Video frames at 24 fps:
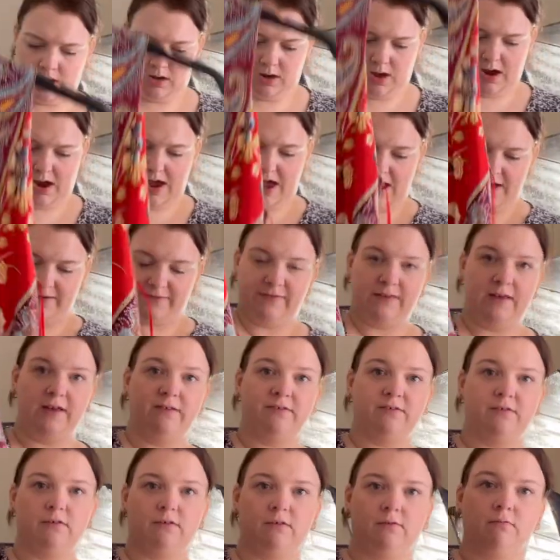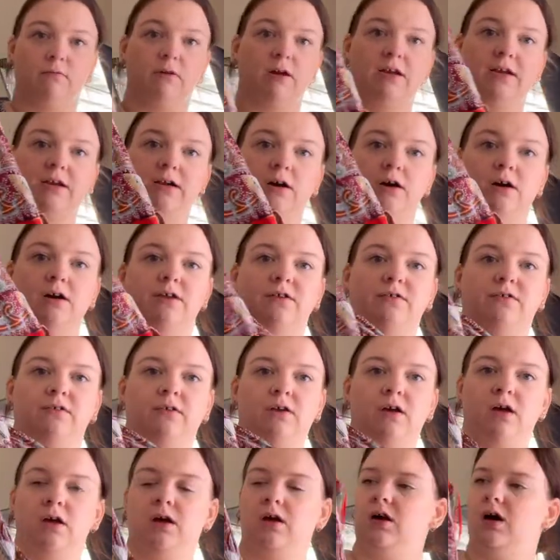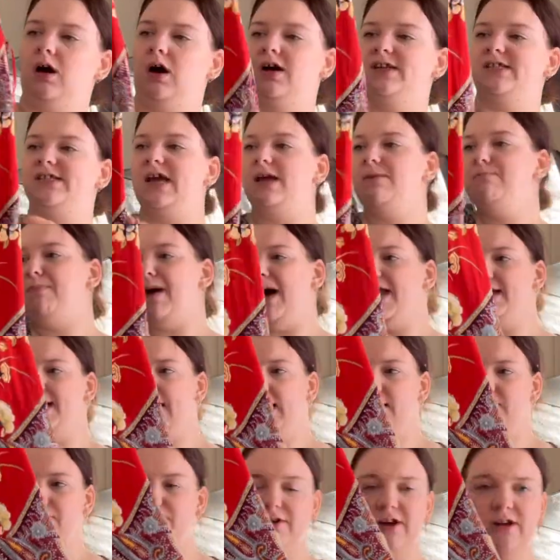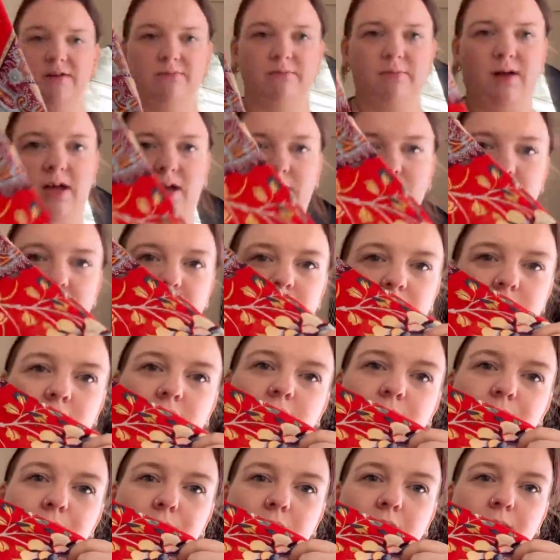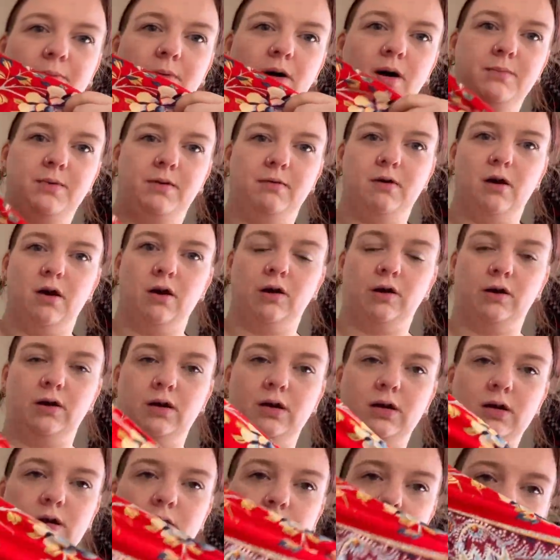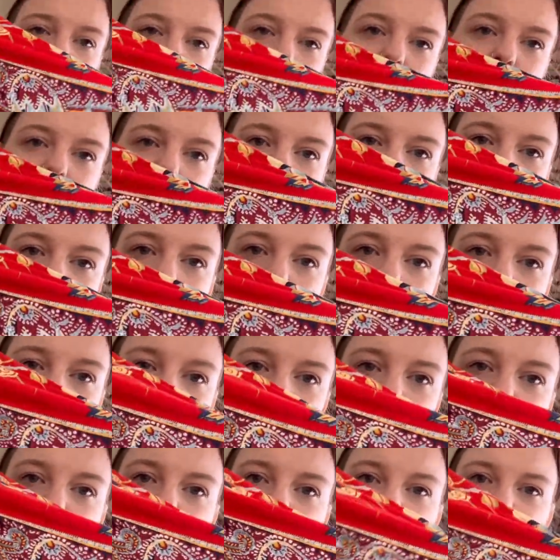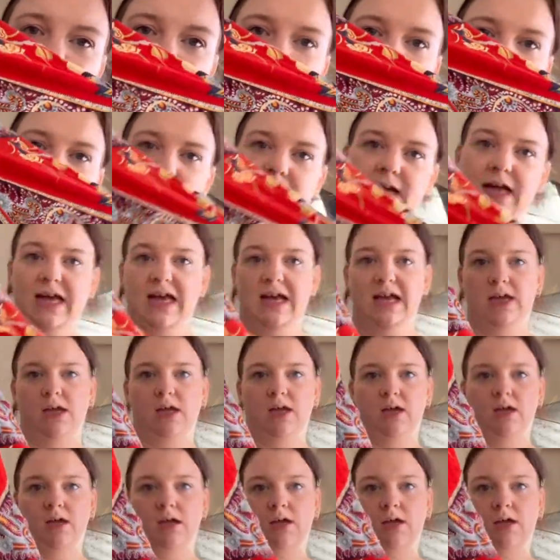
Okay, it's this really nice, I'd say bandana print maybe, but I might be wrong. Like paisley.